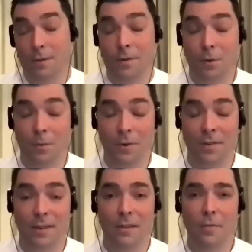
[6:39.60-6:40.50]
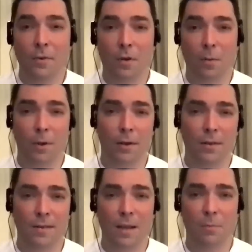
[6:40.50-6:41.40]
it's obviously difficult, but at the
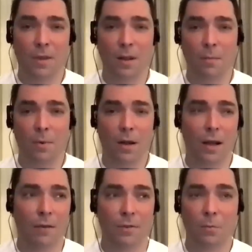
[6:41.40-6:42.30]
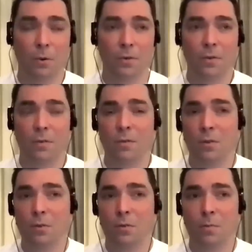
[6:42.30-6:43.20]
same time, I have some positive
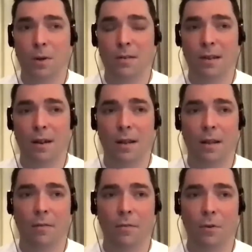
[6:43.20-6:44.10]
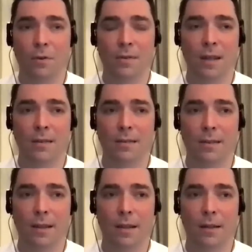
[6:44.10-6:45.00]
news. Basically, if you assess
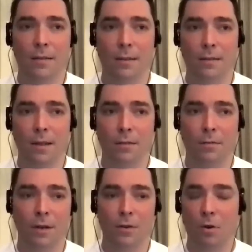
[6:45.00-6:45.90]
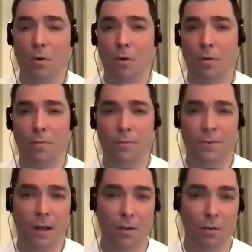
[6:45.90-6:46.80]
the uh, success ratio of
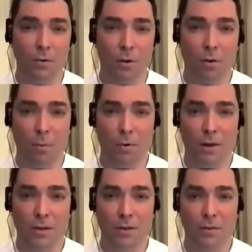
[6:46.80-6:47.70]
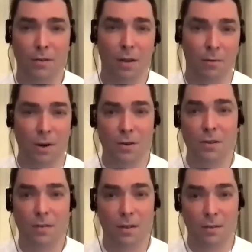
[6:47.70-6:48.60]
psychological operations that uh, Russia
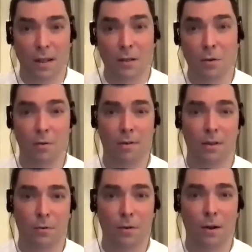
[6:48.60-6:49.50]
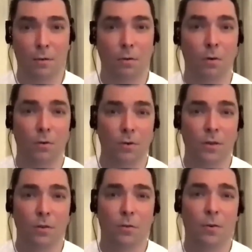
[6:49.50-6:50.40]
is continuously trying to launch
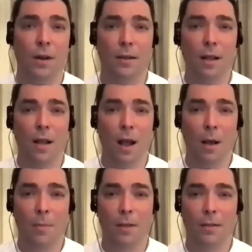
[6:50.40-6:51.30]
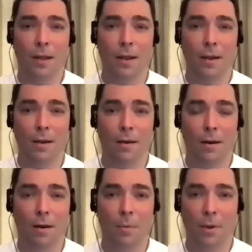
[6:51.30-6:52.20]
in Ukraine, I mean, they
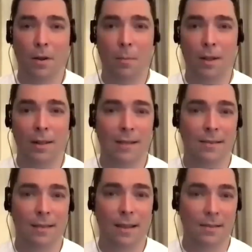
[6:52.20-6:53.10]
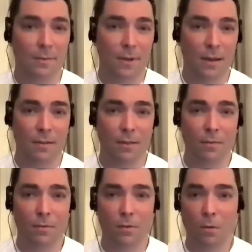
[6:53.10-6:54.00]
are becoming less and less effective.
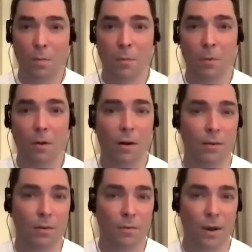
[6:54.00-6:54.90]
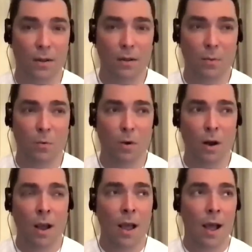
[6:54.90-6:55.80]
So people aren't afraid anymore.
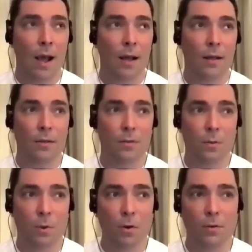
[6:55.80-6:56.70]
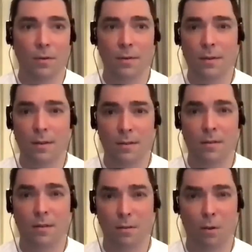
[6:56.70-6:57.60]
And to be honest,
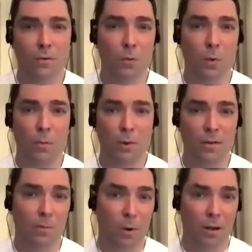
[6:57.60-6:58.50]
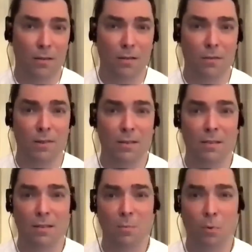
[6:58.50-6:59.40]
this is also why President Biden's
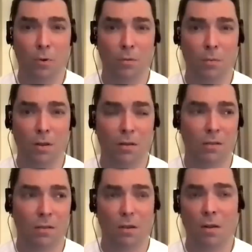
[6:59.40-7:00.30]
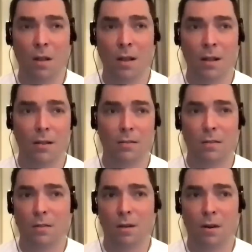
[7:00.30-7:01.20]
visit is important because, you know, it's
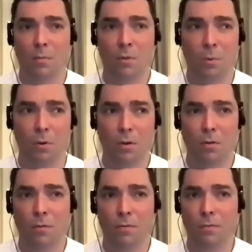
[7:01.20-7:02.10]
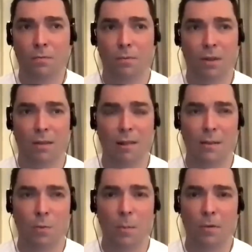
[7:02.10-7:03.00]
disarmed Putin of his
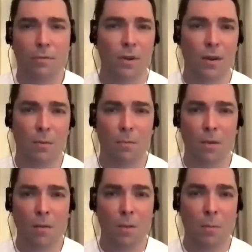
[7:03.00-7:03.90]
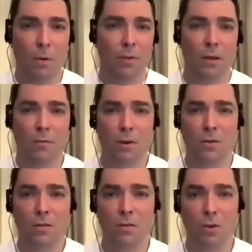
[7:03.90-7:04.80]
last weapon, fear people think Russia is a